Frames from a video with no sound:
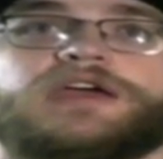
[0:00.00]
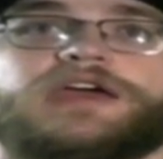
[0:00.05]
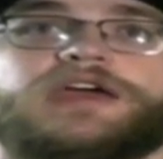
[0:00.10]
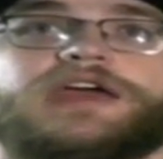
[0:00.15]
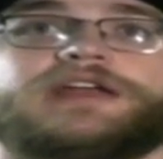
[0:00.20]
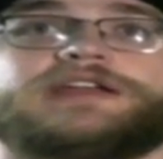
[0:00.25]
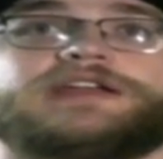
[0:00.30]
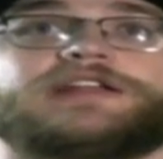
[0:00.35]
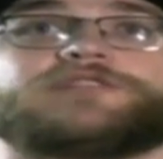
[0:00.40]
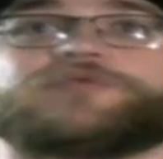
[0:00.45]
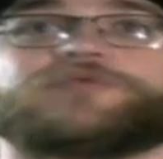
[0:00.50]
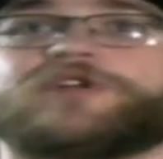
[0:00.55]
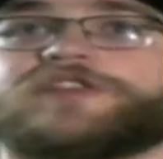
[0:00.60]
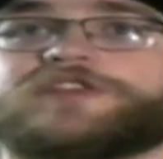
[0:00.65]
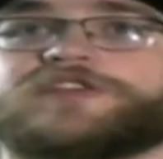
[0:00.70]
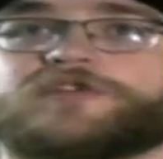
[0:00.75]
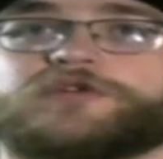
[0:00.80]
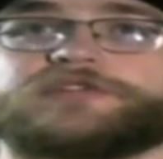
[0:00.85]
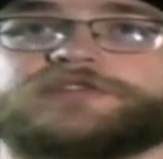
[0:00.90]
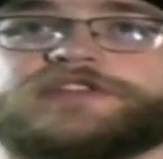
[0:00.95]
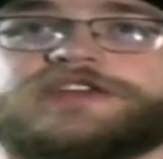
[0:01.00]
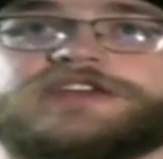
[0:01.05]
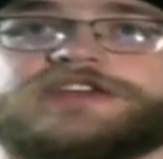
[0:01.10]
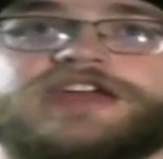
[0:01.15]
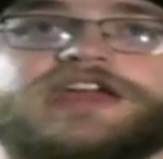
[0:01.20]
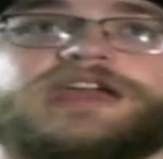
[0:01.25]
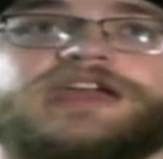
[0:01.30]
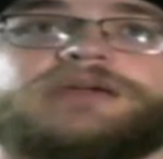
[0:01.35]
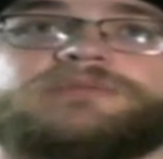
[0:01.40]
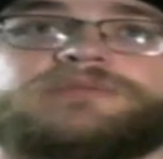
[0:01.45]
and it's one of the only
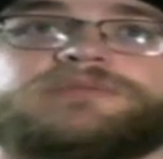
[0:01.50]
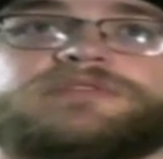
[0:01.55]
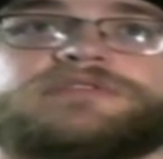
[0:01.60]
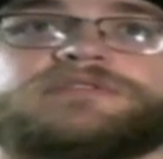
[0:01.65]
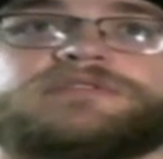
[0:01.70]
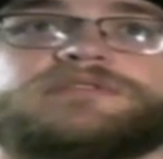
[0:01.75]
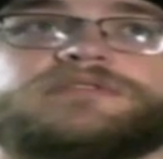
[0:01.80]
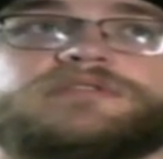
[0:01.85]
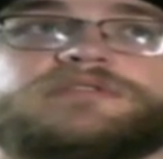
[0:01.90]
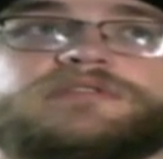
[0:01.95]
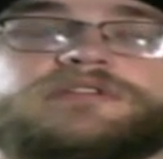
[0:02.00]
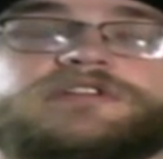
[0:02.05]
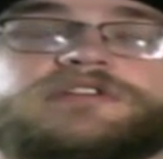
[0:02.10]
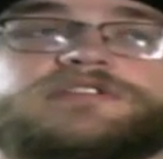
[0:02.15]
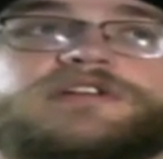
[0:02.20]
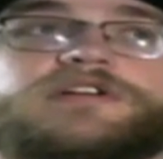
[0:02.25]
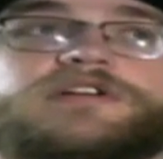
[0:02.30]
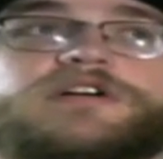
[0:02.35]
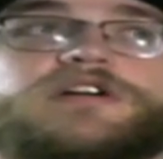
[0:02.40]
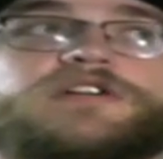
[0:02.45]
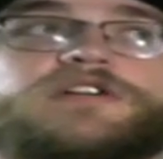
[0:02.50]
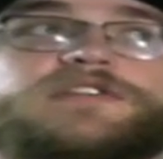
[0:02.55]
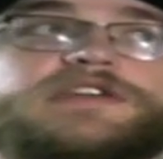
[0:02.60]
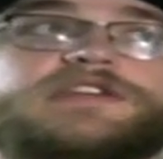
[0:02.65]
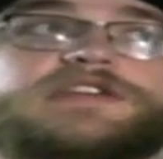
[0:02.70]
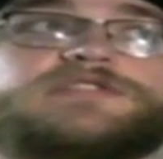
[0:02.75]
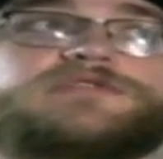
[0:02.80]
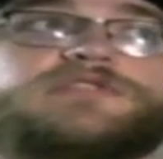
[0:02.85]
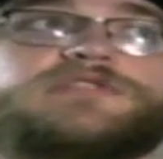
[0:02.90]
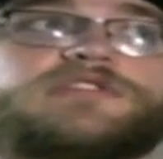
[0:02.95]
games because there are at
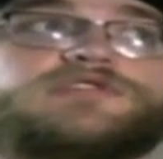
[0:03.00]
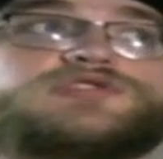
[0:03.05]
least